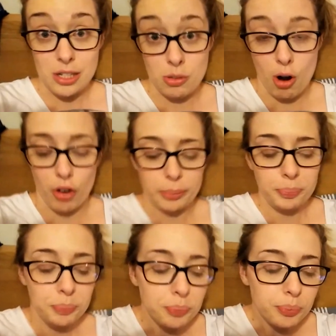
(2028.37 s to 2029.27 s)
tomorrow,
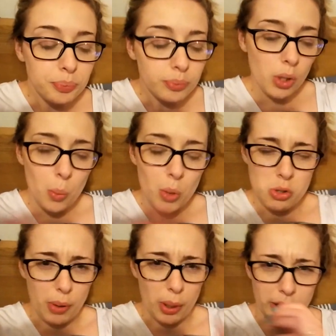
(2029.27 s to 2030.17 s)
which we're
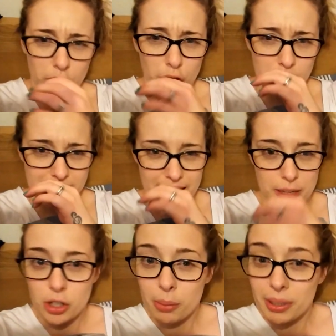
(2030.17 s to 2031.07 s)
probably going to go and see.
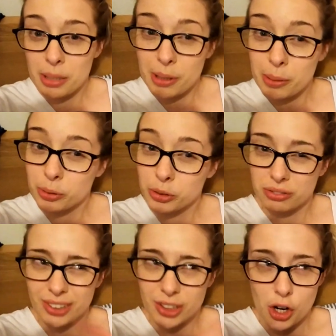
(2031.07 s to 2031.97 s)
But not many people
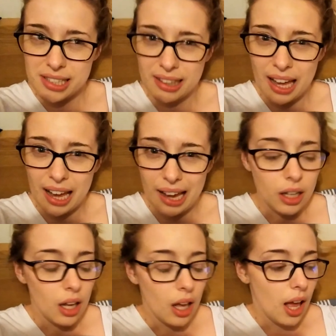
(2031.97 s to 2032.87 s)
go to that.
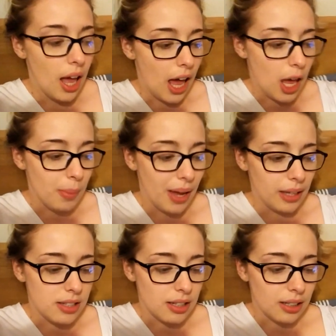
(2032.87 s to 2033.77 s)
And
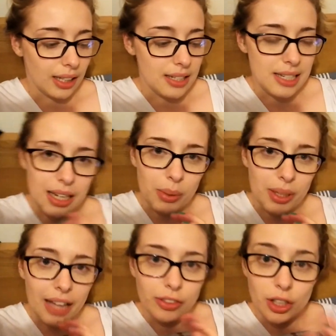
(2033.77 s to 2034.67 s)
today we
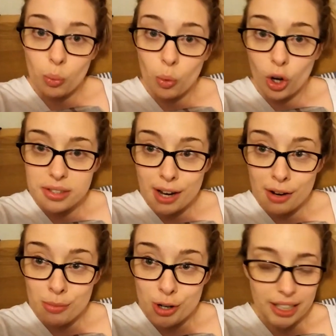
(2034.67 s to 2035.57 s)
had the awards
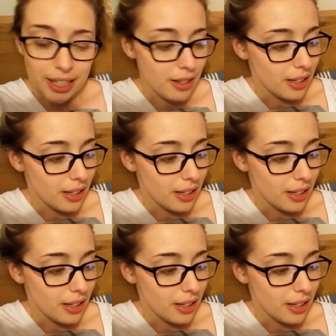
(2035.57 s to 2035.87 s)
ceremony.